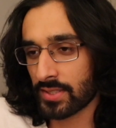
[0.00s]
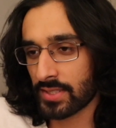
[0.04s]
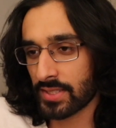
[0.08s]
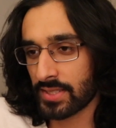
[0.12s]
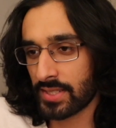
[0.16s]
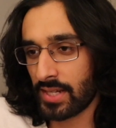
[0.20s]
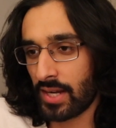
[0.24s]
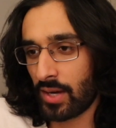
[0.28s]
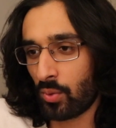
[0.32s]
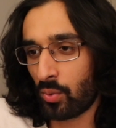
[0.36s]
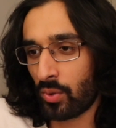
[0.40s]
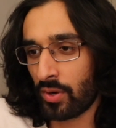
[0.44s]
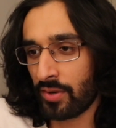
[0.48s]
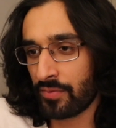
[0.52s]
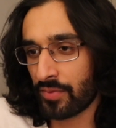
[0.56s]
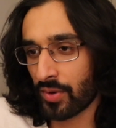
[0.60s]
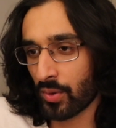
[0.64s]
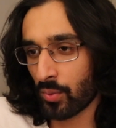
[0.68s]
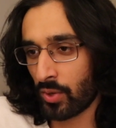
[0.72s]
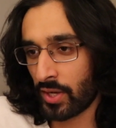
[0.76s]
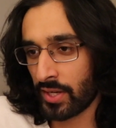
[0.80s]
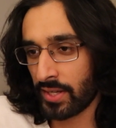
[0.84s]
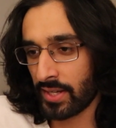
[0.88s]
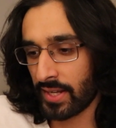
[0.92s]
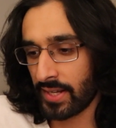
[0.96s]
It's not one for
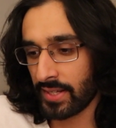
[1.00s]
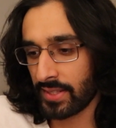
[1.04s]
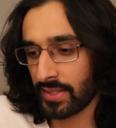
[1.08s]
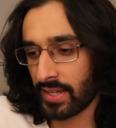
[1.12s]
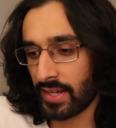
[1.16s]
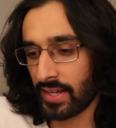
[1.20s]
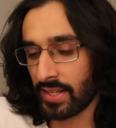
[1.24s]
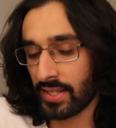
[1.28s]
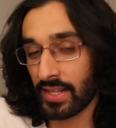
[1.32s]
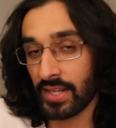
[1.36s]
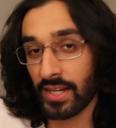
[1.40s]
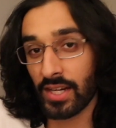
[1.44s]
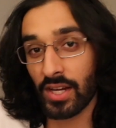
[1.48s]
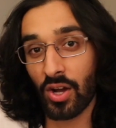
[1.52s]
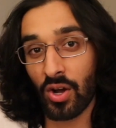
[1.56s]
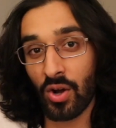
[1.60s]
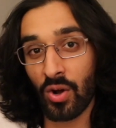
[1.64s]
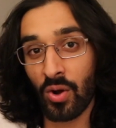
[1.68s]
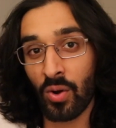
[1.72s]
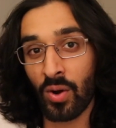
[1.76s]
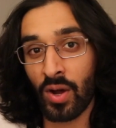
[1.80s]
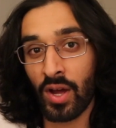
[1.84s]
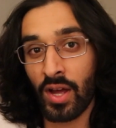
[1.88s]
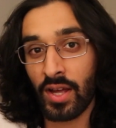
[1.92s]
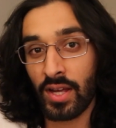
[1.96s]
one like that. Like,
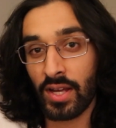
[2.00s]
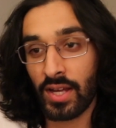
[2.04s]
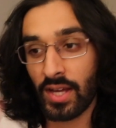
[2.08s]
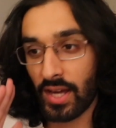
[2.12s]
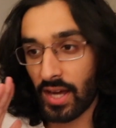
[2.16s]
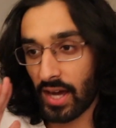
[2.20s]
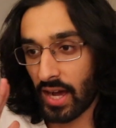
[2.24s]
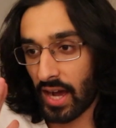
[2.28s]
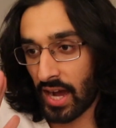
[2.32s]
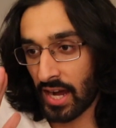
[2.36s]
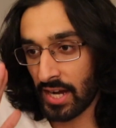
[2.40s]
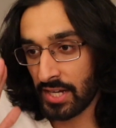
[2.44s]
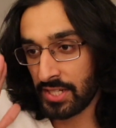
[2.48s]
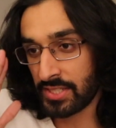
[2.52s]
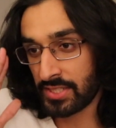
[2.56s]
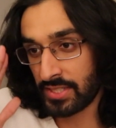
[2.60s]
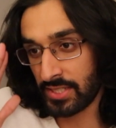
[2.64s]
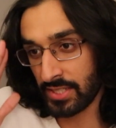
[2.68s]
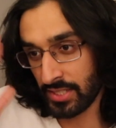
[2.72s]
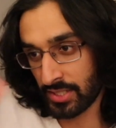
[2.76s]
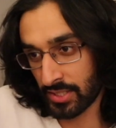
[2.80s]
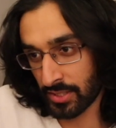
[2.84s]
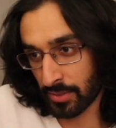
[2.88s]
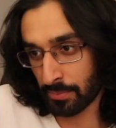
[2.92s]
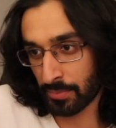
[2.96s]
oh, I
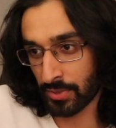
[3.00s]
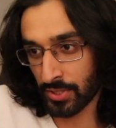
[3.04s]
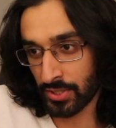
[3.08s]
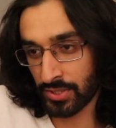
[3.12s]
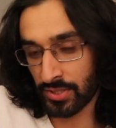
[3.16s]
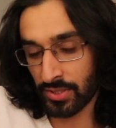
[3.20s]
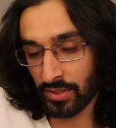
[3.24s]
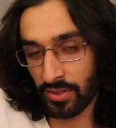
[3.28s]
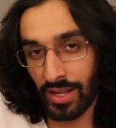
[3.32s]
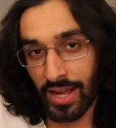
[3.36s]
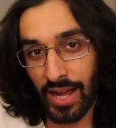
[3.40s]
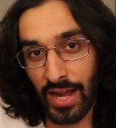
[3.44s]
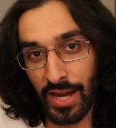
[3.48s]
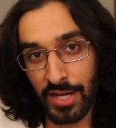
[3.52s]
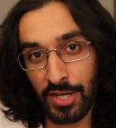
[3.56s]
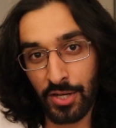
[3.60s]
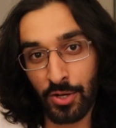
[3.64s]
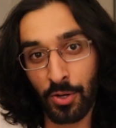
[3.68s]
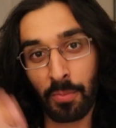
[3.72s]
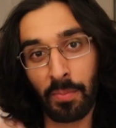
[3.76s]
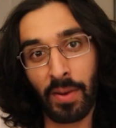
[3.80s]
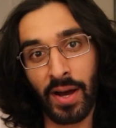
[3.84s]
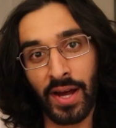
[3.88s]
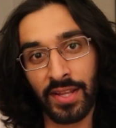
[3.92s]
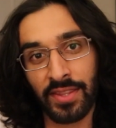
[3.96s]
see commercial, I
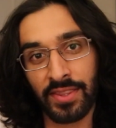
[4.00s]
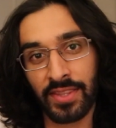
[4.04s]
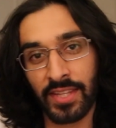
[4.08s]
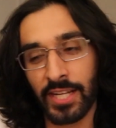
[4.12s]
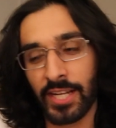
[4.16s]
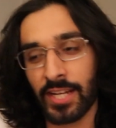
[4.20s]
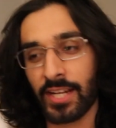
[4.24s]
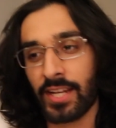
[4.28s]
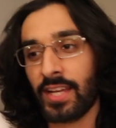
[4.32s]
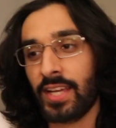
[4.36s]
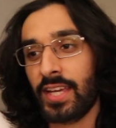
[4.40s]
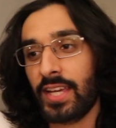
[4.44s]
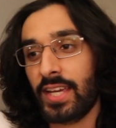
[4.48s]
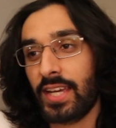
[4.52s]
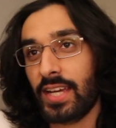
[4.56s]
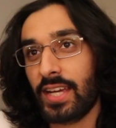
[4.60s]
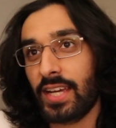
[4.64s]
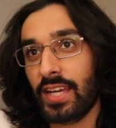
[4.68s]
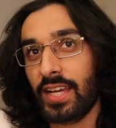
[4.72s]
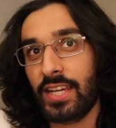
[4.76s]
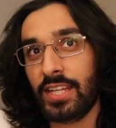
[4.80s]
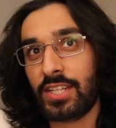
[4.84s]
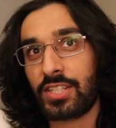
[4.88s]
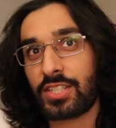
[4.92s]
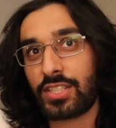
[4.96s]
go buy thing.
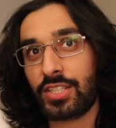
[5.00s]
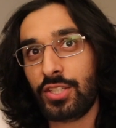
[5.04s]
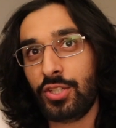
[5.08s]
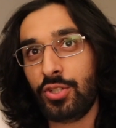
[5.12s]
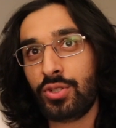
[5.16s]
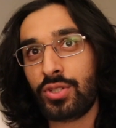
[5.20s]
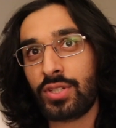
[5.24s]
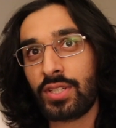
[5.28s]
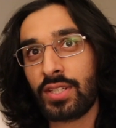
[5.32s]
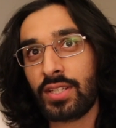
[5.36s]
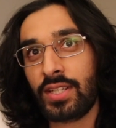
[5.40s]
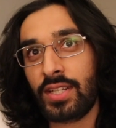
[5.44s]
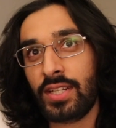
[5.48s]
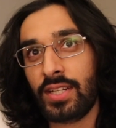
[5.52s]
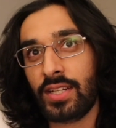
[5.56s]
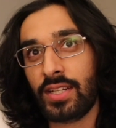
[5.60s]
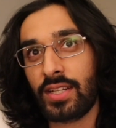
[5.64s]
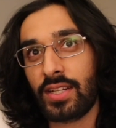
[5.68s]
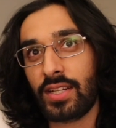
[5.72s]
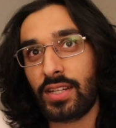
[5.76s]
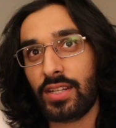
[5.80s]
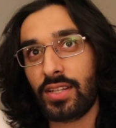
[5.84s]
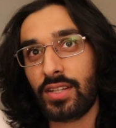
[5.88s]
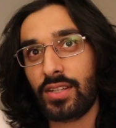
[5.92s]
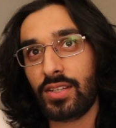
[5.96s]
It's usually
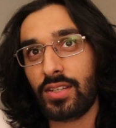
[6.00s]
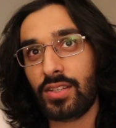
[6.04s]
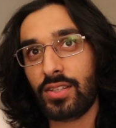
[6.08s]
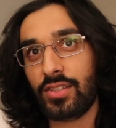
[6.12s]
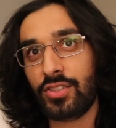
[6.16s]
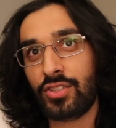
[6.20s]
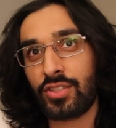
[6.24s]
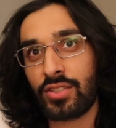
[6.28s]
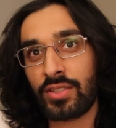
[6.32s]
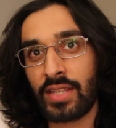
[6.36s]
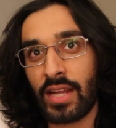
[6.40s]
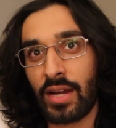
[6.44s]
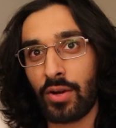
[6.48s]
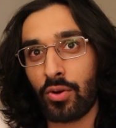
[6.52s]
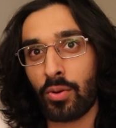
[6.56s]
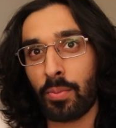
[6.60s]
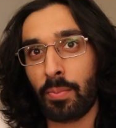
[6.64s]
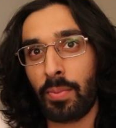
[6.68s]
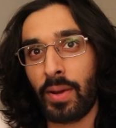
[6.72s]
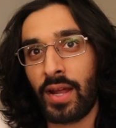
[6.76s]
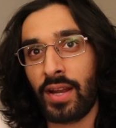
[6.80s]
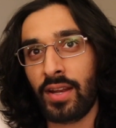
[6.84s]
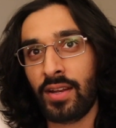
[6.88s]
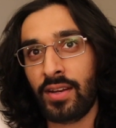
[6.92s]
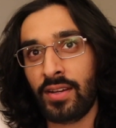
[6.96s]
just that
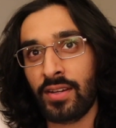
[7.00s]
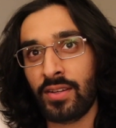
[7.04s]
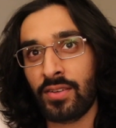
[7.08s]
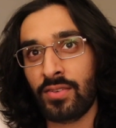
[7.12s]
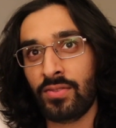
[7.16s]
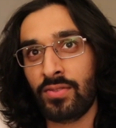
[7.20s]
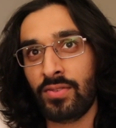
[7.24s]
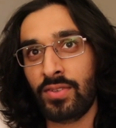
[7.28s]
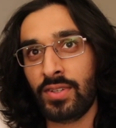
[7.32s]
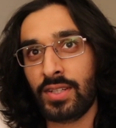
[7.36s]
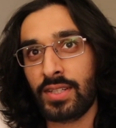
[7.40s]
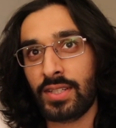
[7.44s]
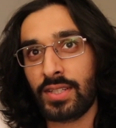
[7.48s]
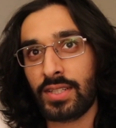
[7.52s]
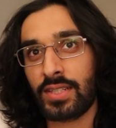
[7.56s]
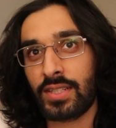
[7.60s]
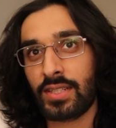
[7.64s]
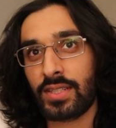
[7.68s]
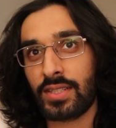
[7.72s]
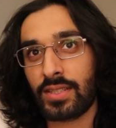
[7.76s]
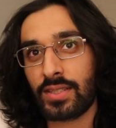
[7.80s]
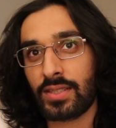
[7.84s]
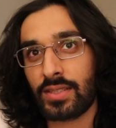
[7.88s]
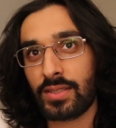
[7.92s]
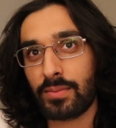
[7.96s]
repetitive
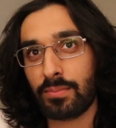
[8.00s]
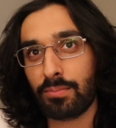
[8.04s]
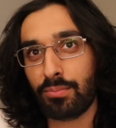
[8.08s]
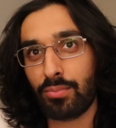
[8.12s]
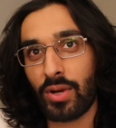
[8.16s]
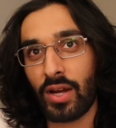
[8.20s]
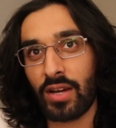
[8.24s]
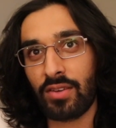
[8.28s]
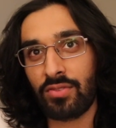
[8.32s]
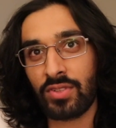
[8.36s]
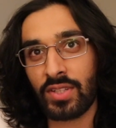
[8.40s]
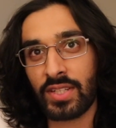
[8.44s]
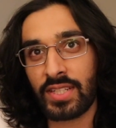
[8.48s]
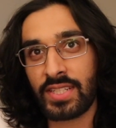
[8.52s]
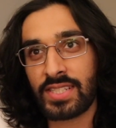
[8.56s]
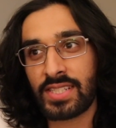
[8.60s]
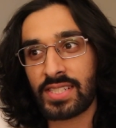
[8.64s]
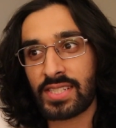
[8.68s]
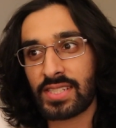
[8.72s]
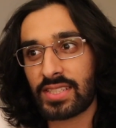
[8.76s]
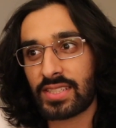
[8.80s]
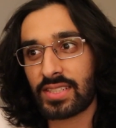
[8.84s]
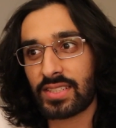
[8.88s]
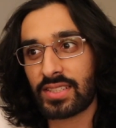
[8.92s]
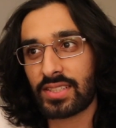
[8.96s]

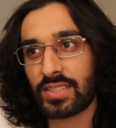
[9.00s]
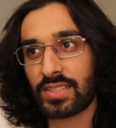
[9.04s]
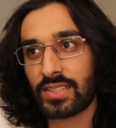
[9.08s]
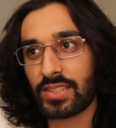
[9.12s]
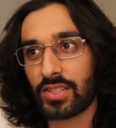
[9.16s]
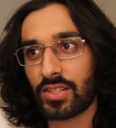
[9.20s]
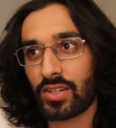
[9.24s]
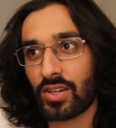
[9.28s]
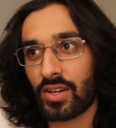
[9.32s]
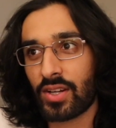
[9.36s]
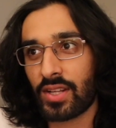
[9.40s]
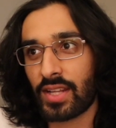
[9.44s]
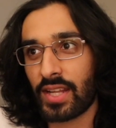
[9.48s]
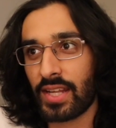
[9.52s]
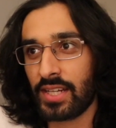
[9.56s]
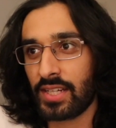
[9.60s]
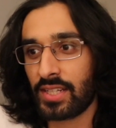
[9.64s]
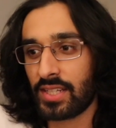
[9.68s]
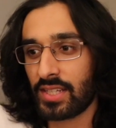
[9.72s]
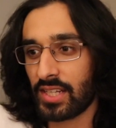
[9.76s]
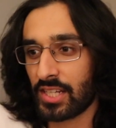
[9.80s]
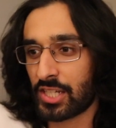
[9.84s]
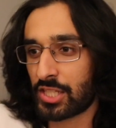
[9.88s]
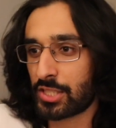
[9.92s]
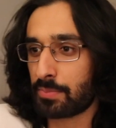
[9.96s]
prevalence or
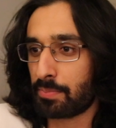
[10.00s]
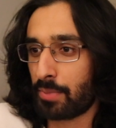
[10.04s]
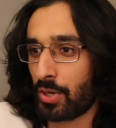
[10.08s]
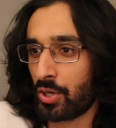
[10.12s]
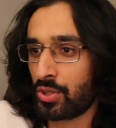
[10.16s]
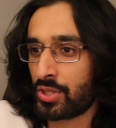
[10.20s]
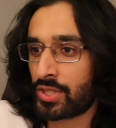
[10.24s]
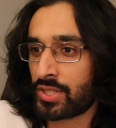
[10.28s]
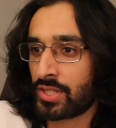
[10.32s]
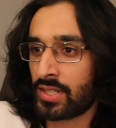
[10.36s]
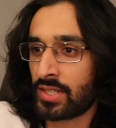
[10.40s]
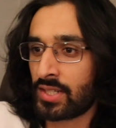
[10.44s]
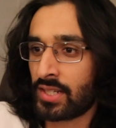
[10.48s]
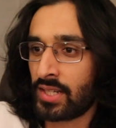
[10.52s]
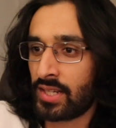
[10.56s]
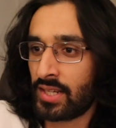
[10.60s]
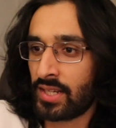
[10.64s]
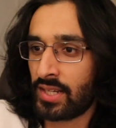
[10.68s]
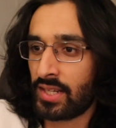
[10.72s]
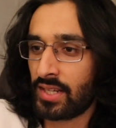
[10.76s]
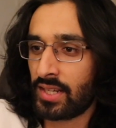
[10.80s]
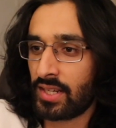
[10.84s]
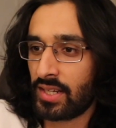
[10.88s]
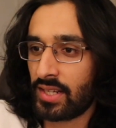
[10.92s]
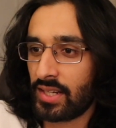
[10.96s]
like exposure
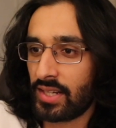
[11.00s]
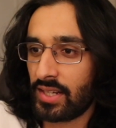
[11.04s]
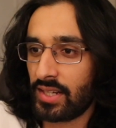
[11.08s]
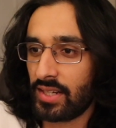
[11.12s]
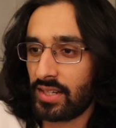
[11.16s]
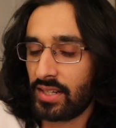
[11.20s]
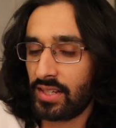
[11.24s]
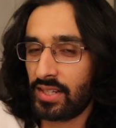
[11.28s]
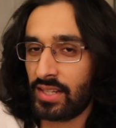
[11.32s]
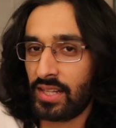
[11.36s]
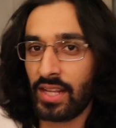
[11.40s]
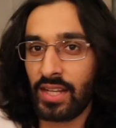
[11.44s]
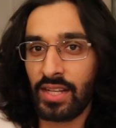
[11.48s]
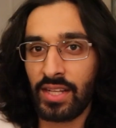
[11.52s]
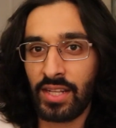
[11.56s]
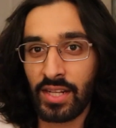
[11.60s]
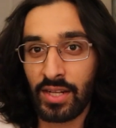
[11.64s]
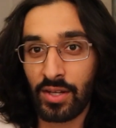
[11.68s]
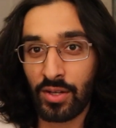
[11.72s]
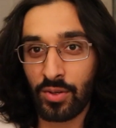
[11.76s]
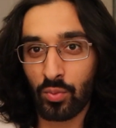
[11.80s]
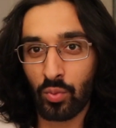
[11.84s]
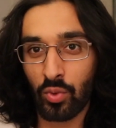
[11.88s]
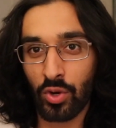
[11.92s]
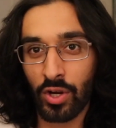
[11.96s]
that
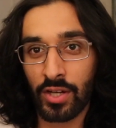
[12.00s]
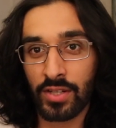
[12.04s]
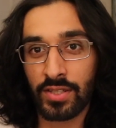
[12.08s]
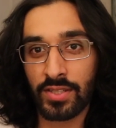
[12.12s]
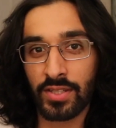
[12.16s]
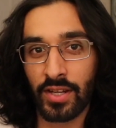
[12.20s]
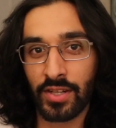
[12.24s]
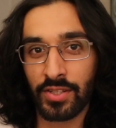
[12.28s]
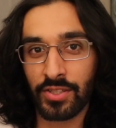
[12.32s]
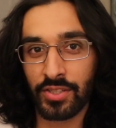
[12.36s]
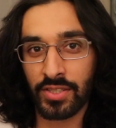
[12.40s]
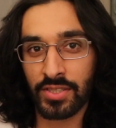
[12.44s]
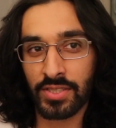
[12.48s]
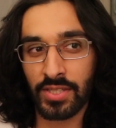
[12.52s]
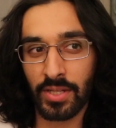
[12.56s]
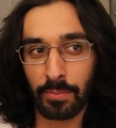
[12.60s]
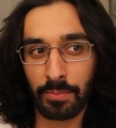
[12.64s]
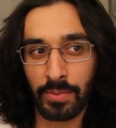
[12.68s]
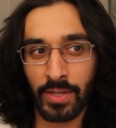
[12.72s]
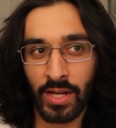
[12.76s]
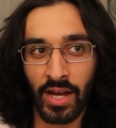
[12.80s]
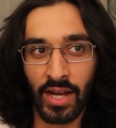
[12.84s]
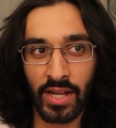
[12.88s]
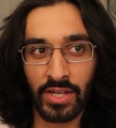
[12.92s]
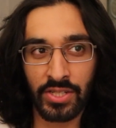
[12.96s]
then works on your
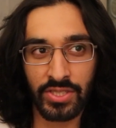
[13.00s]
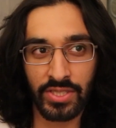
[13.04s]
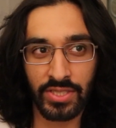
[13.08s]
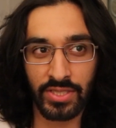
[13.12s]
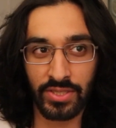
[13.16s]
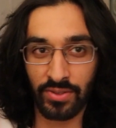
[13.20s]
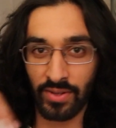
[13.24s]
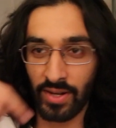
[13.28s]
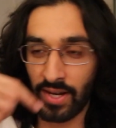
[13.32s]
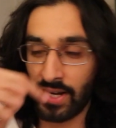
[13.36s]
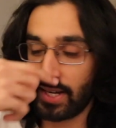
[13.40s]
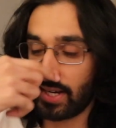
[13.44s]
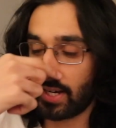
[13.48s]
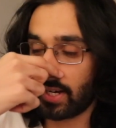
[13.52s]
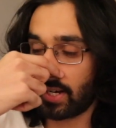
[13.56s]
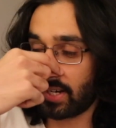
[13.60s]
subconscious, right?